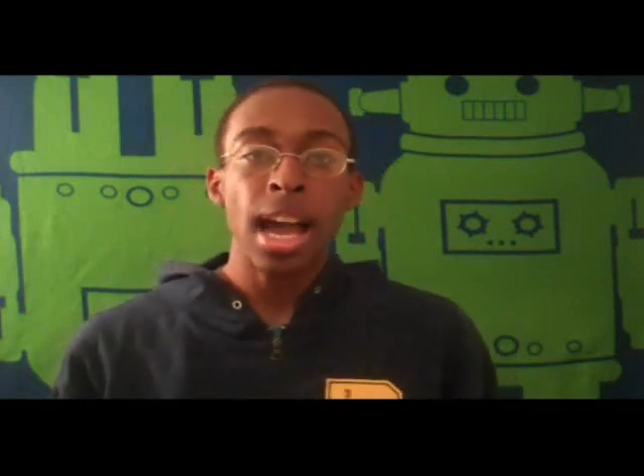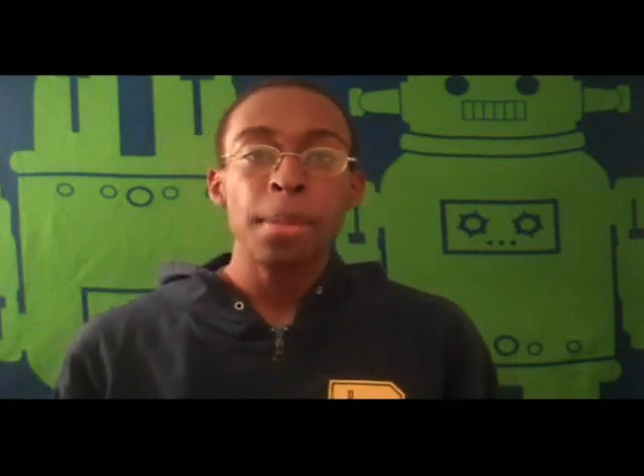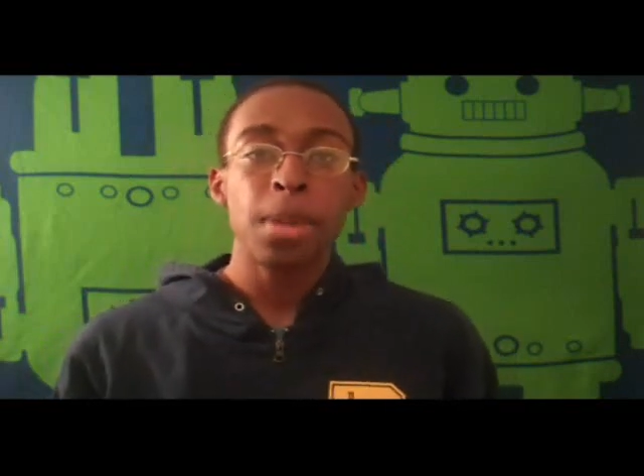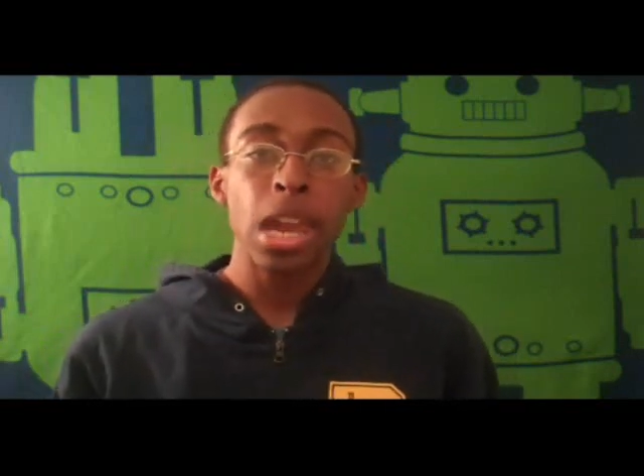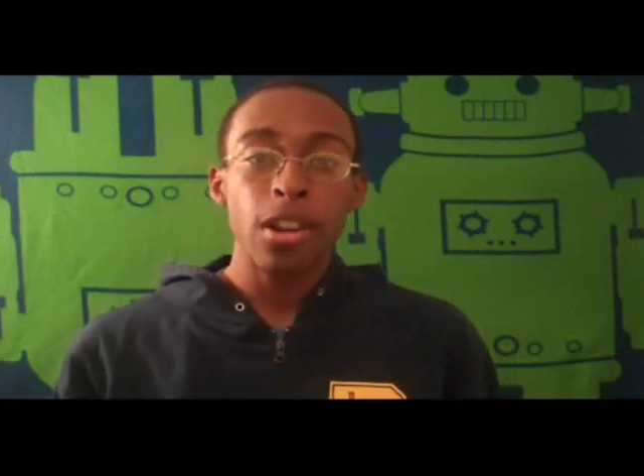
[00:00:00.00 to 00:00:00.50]

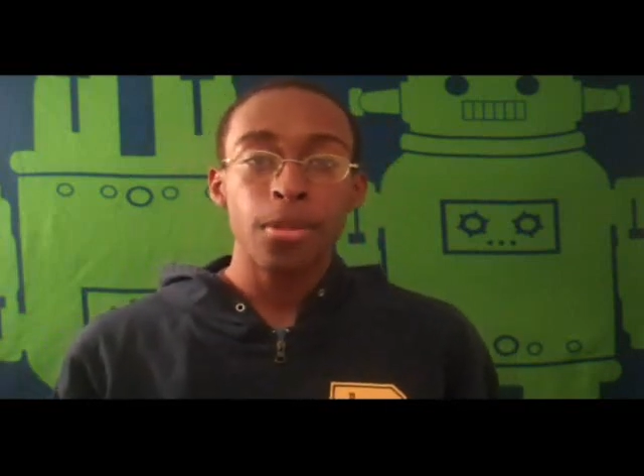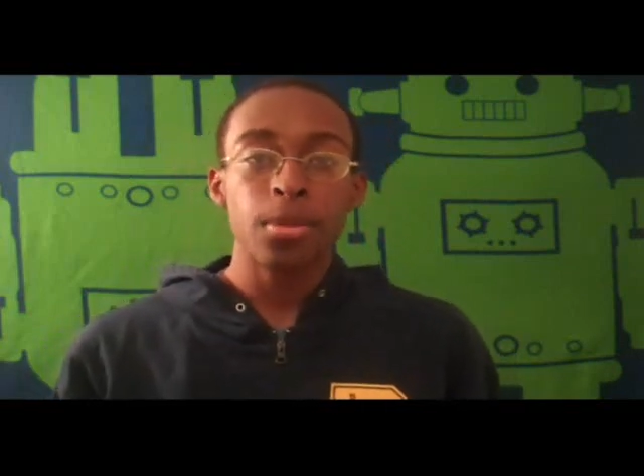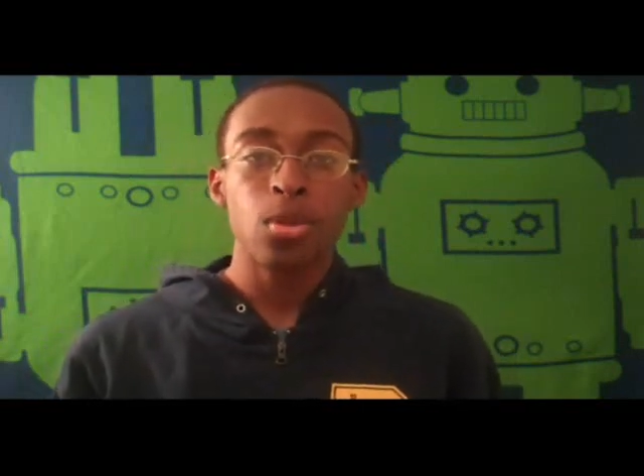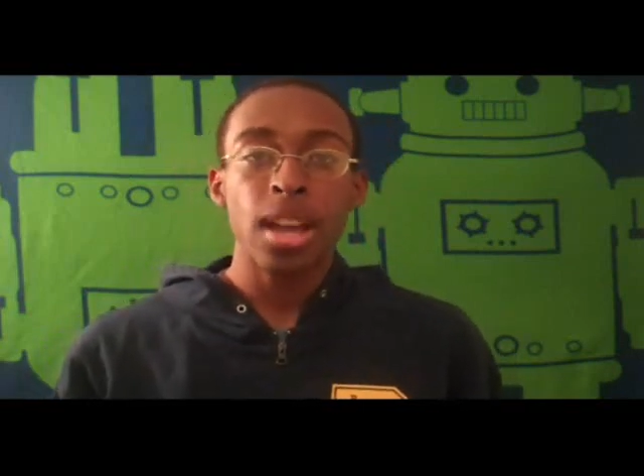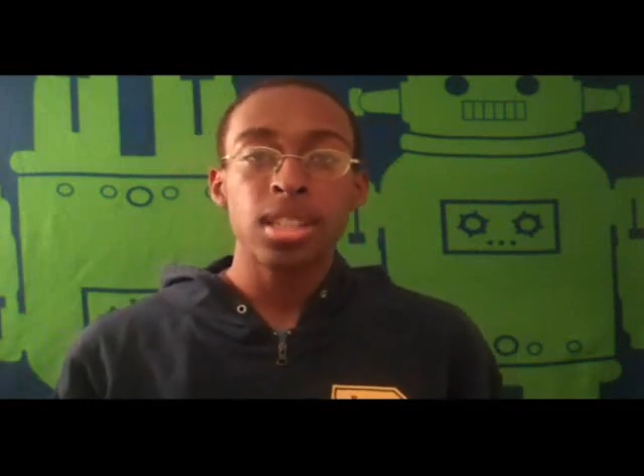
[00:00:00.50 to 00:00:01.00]
I'm Carrie
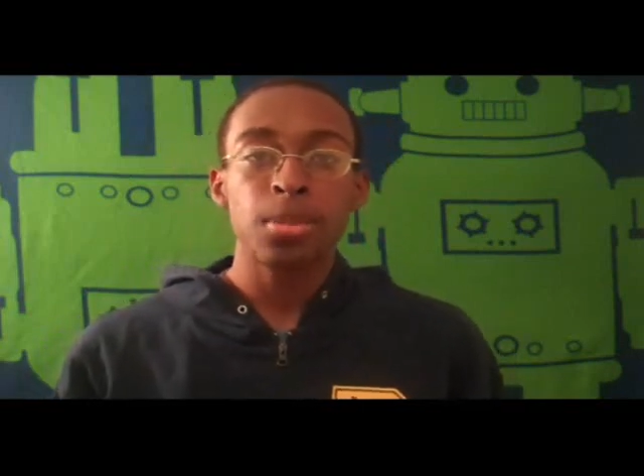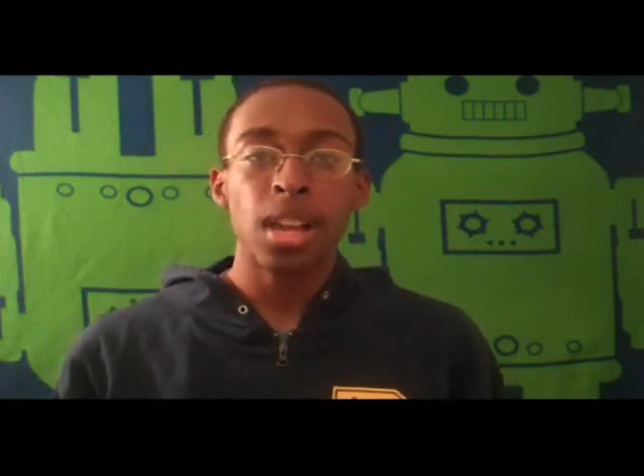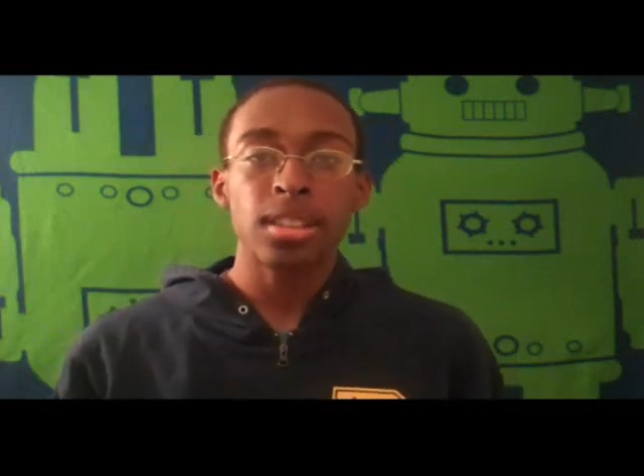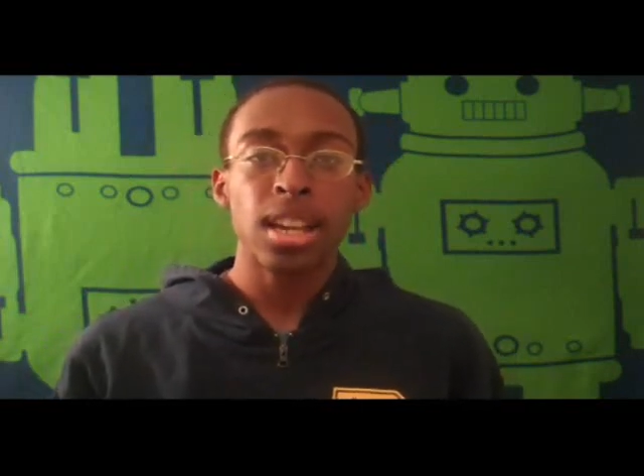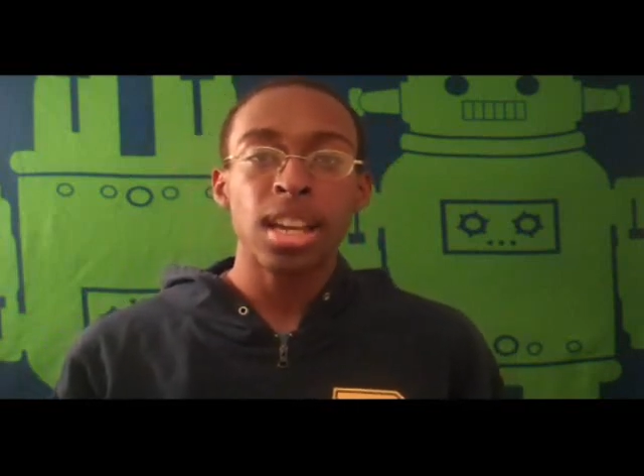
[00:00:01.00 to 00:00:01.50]
from
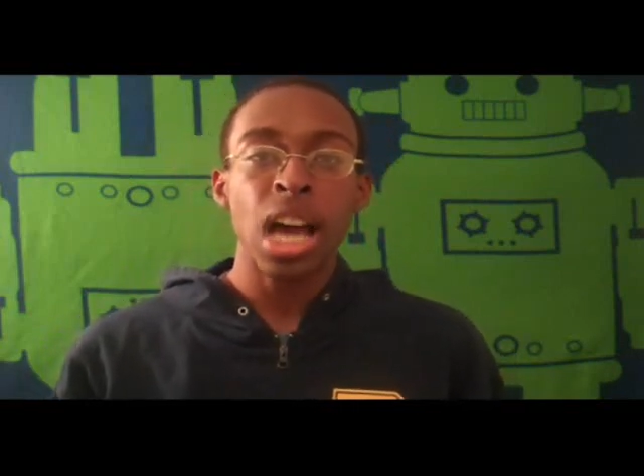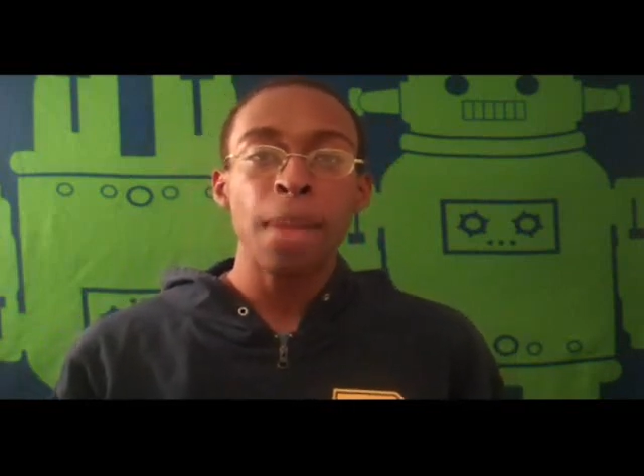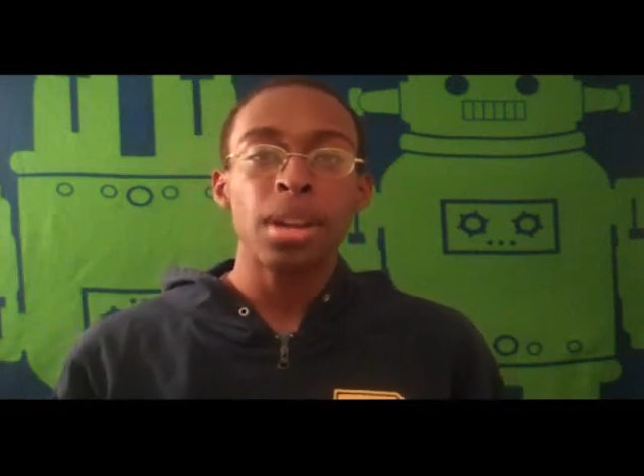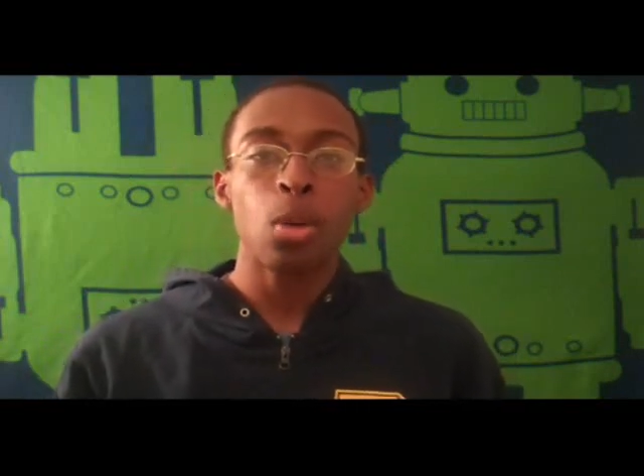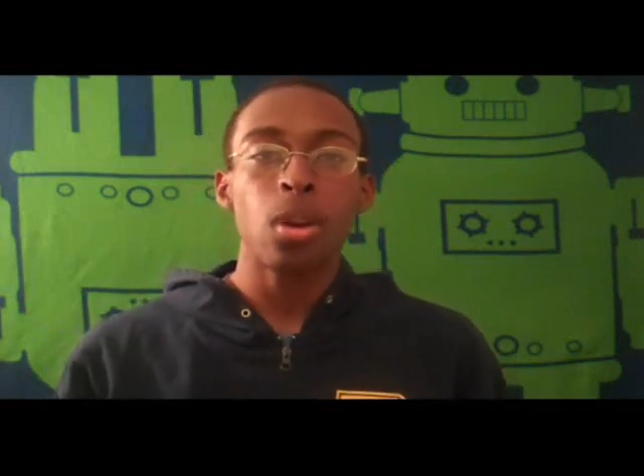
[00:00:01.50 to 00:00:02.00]

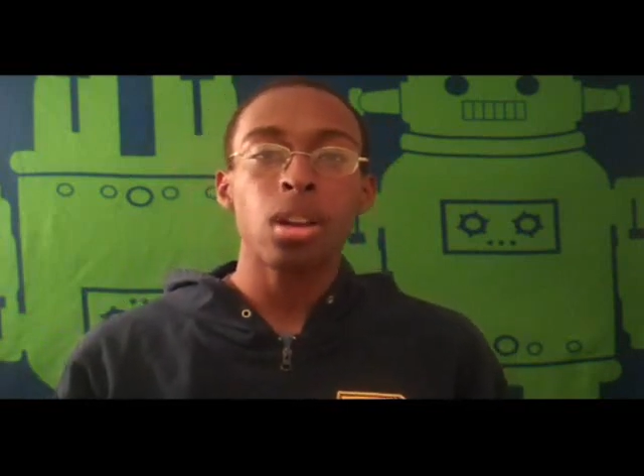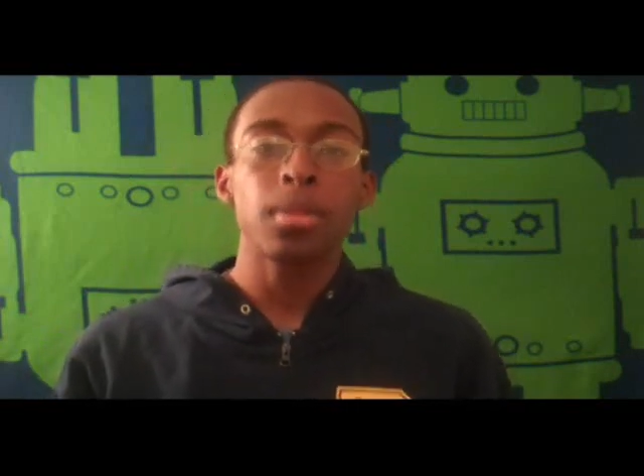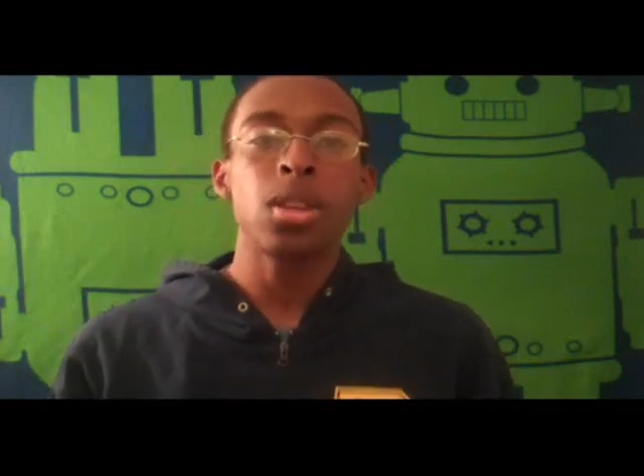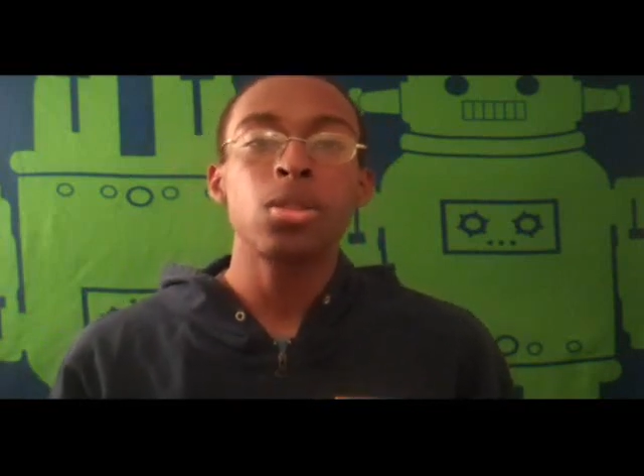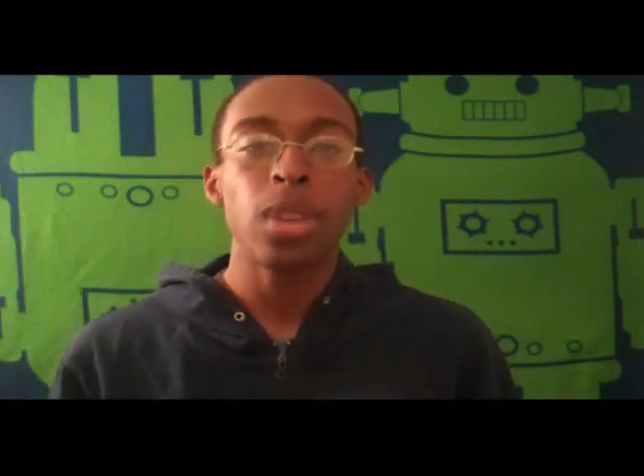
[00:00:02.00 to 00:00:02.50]
DegrassiBlog.com and I welcome you